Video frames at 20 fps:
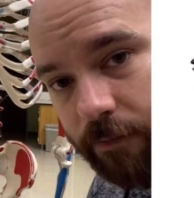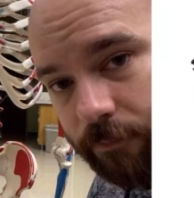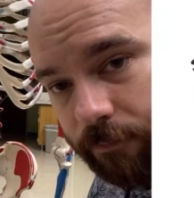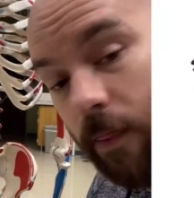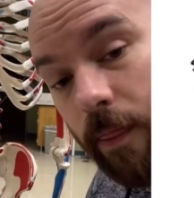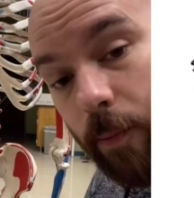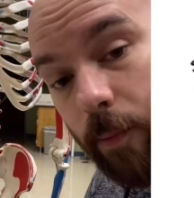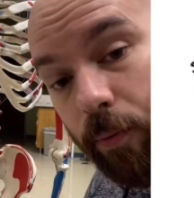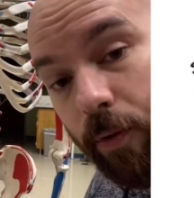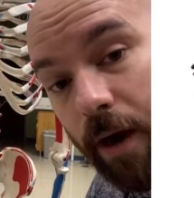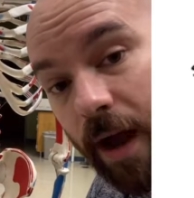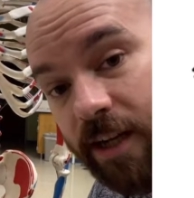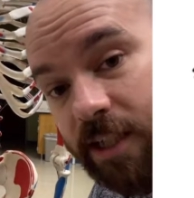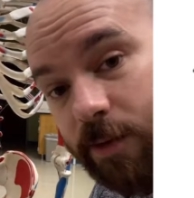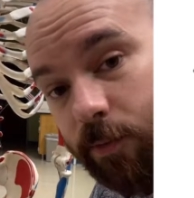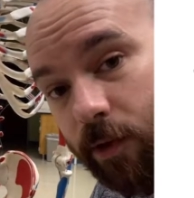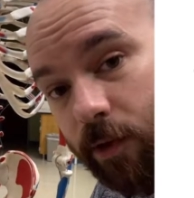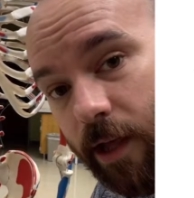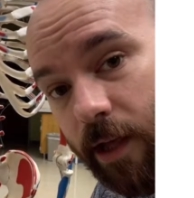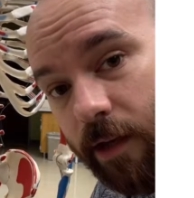The
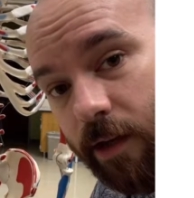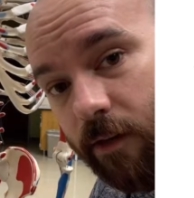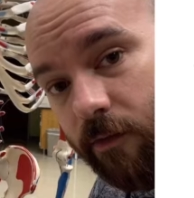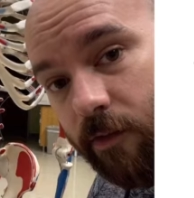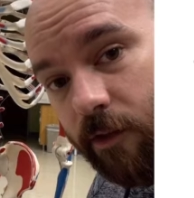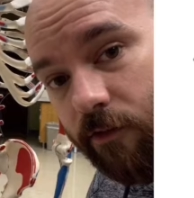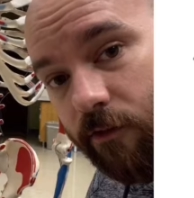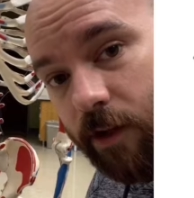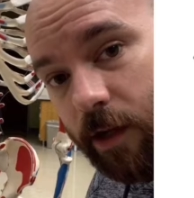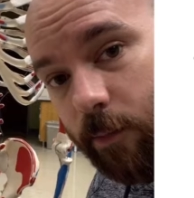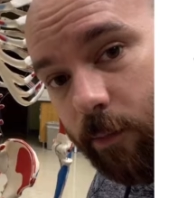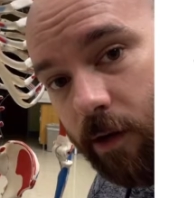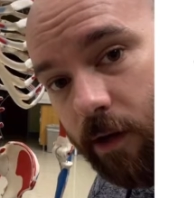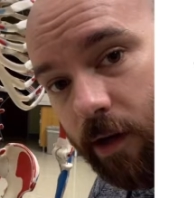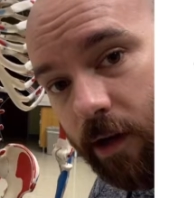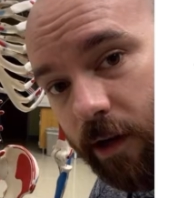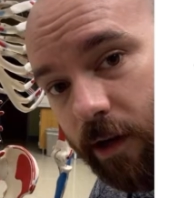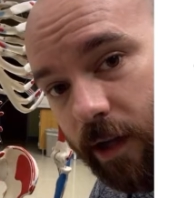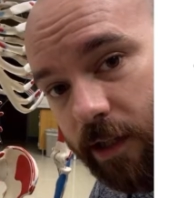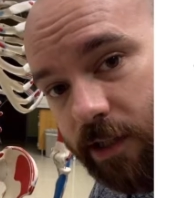proximal end of the femur
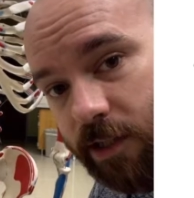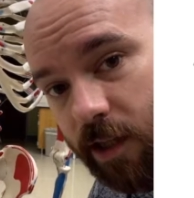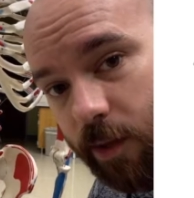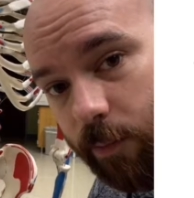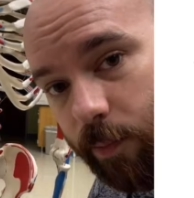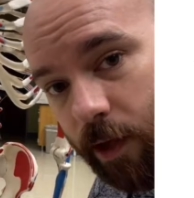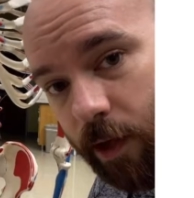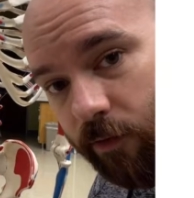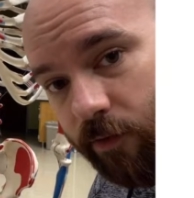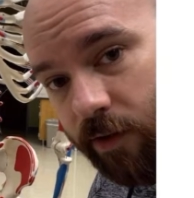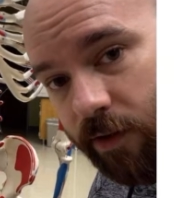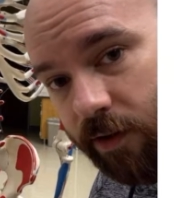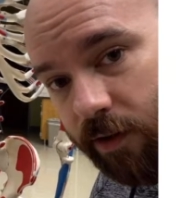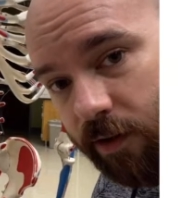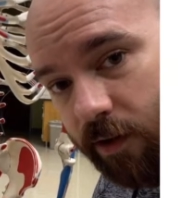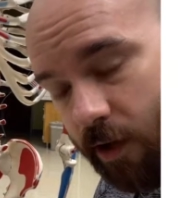connects to the pelvis,